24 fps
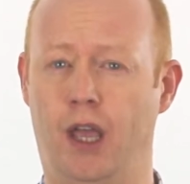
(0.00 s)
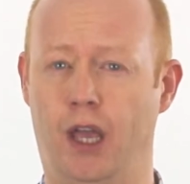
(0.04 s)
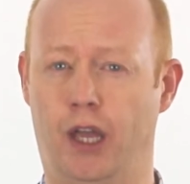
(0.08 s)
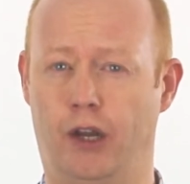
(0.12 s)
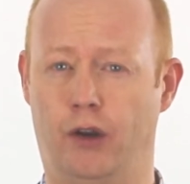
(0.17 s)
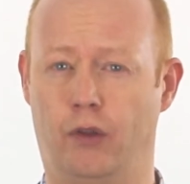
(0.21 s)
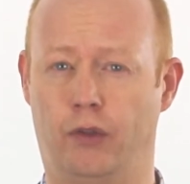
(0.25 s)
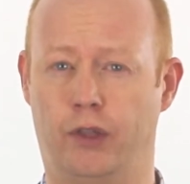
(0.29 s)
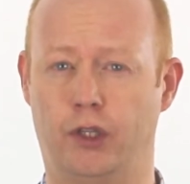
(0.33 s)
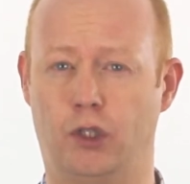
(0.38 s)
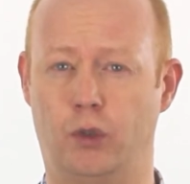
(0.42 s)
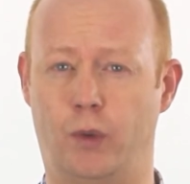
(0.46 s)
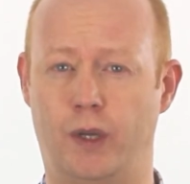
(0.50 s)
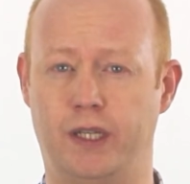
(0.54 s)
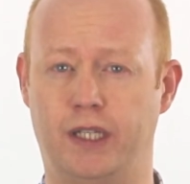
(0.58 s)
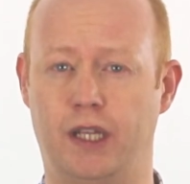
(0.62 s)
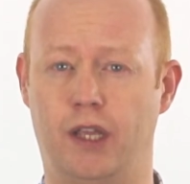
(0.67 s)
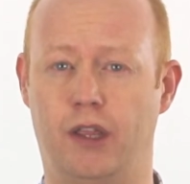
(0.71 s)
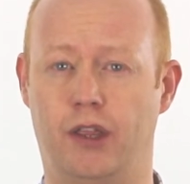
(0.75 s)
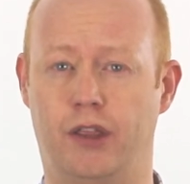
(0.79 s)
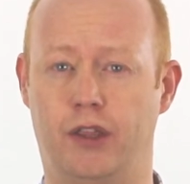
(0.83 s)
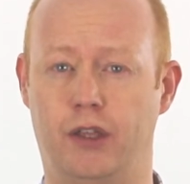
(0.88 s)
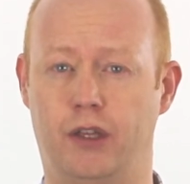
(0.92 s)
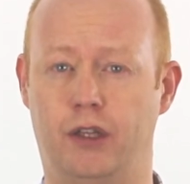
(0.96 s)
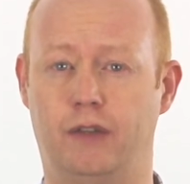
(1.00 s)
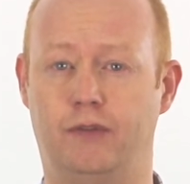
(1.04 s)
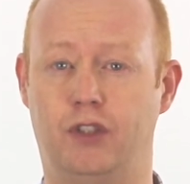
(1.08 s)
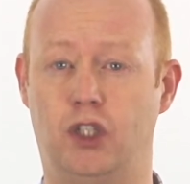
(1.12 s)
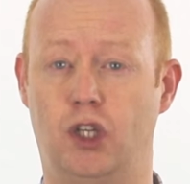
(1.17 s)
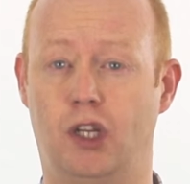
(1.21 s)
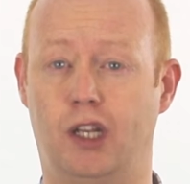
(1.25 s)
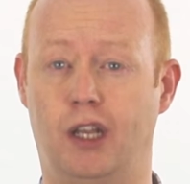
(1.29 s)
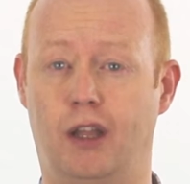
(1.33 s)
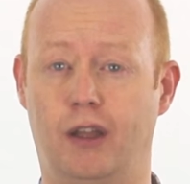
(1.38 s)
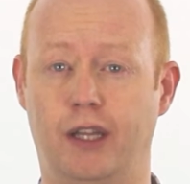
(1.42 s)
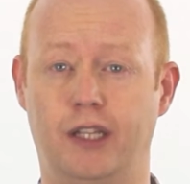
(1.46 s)
and on the 23rd of
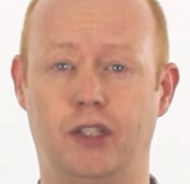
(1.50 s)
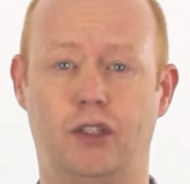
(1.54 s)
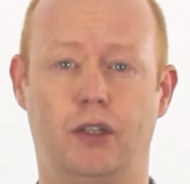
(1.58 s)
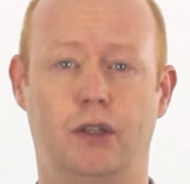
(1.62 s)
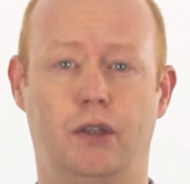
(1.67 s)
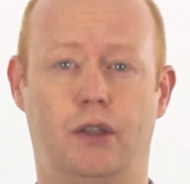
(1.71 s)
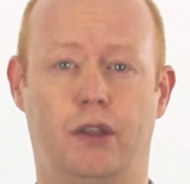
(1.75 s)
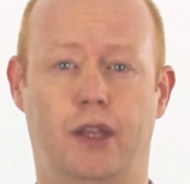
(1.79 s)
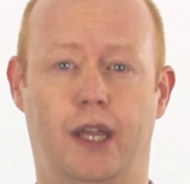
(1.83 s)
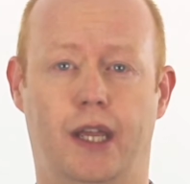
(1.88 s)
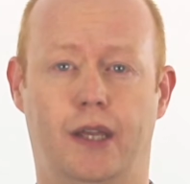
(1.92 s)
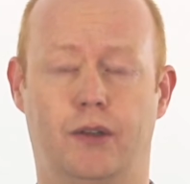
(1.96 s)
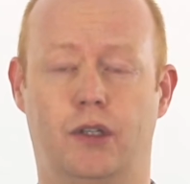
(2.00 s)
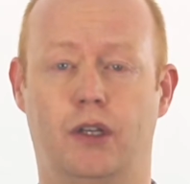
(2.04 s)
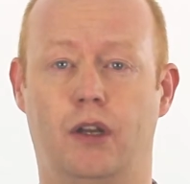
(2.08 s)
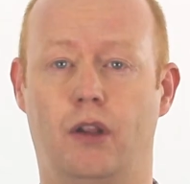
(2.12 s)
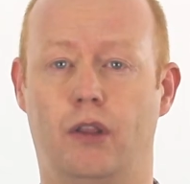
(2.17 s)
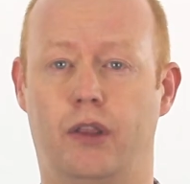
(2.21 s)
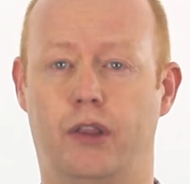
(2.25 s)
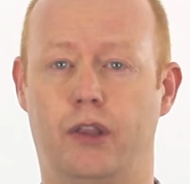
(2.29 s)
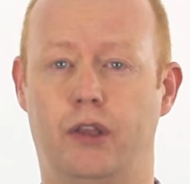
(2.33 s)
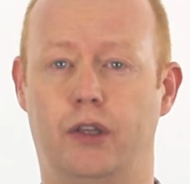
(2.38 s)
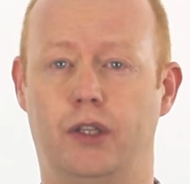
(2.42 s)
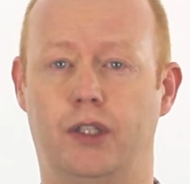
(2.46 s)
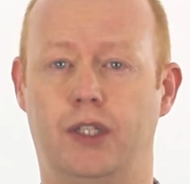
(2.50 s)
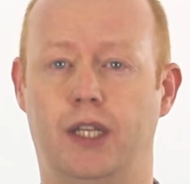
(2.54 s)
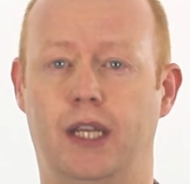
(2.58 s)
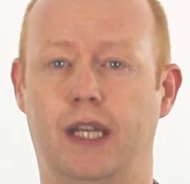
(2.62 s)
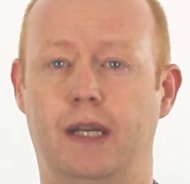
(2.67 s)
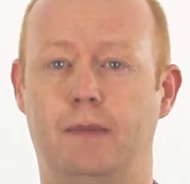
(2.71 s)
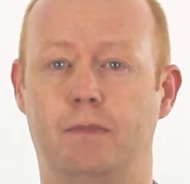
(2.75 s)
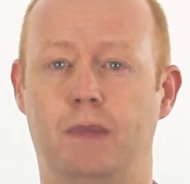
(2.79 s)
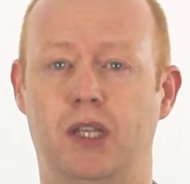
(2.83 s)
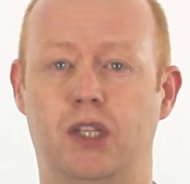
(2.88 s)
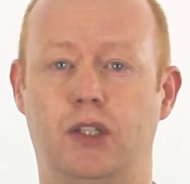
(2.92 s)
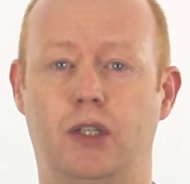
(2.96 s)
July
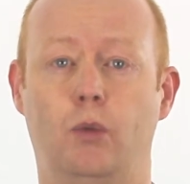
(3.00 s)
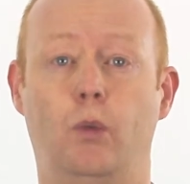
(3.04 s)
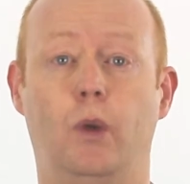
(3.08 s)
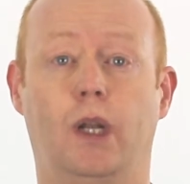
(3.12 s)
2013, Mr.